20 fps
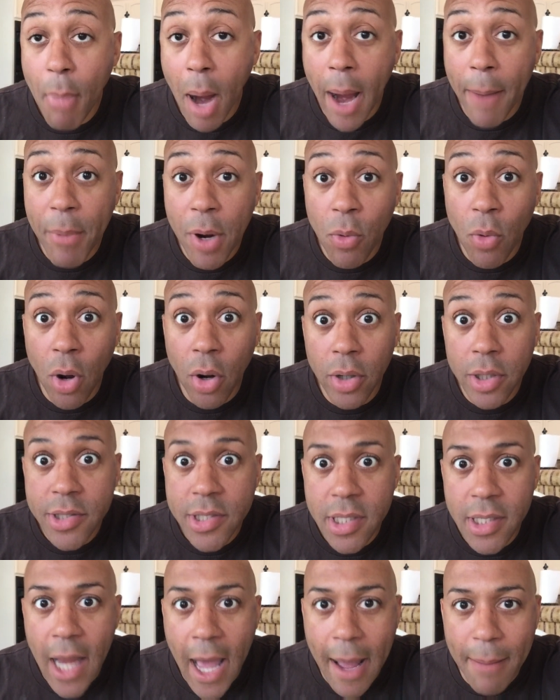Baby wanna
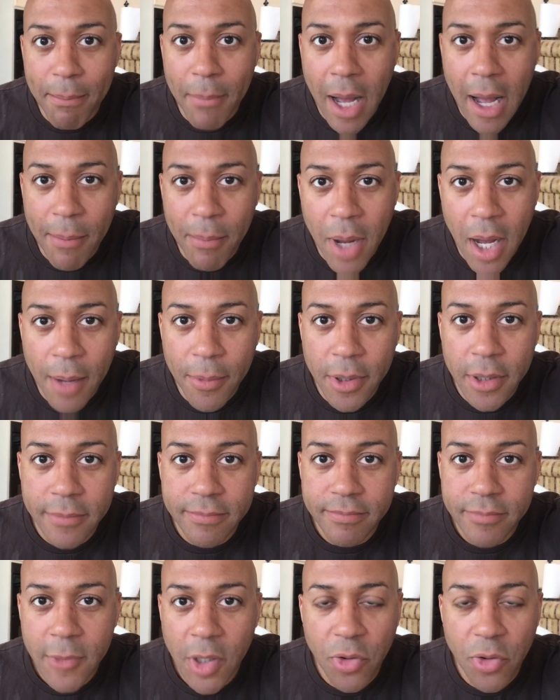slap my mama.